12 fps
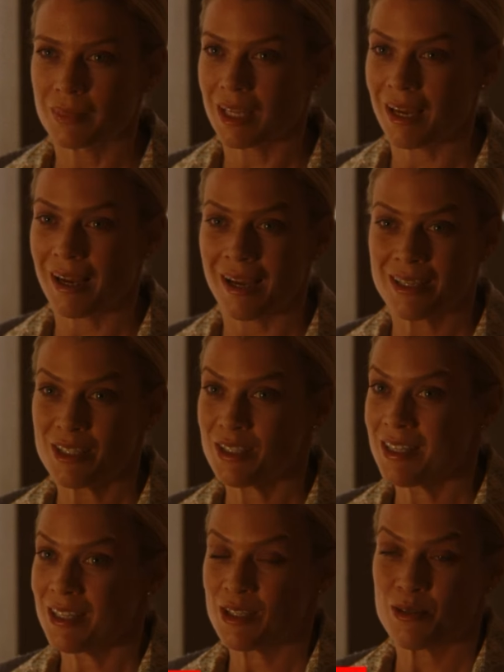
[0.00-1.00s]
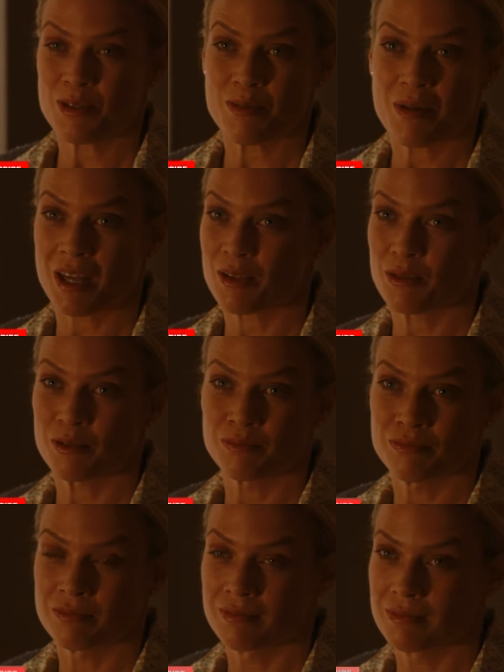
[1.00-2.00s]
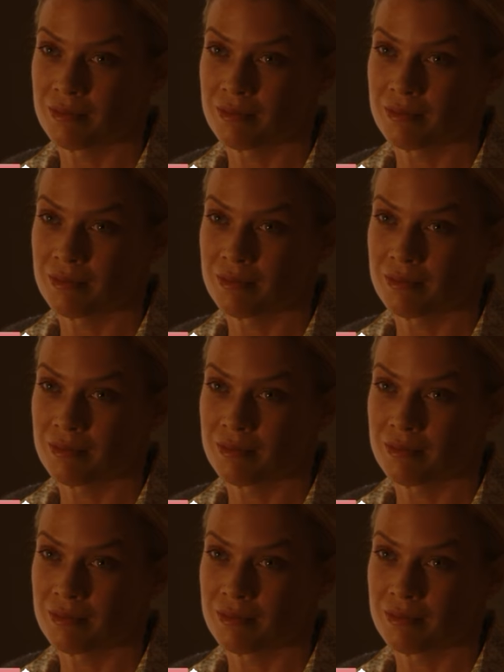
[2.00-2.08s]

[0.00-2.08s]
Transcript: Later on, this nice lady offers her